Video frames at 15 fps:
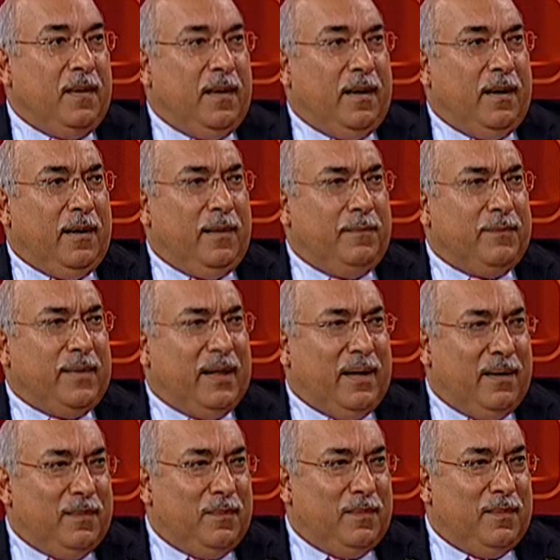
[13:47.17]

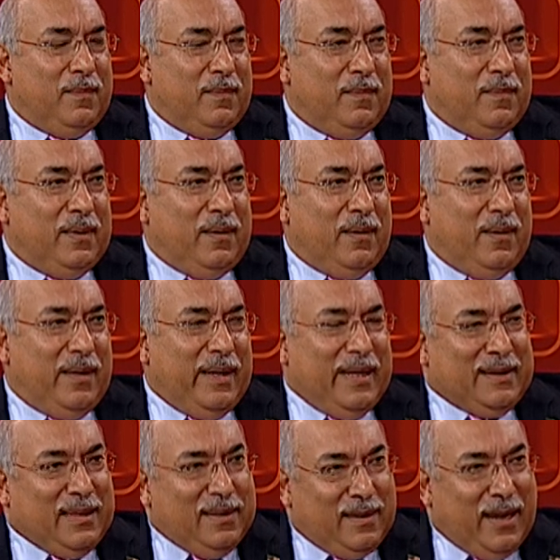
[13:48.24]

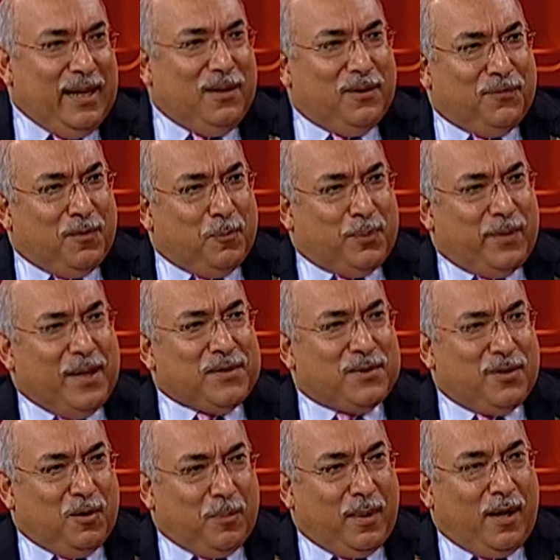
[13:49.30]
at the night of
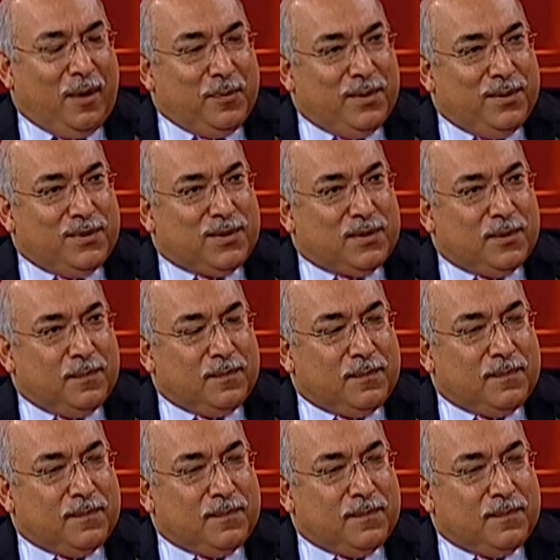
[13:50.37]
President Obama's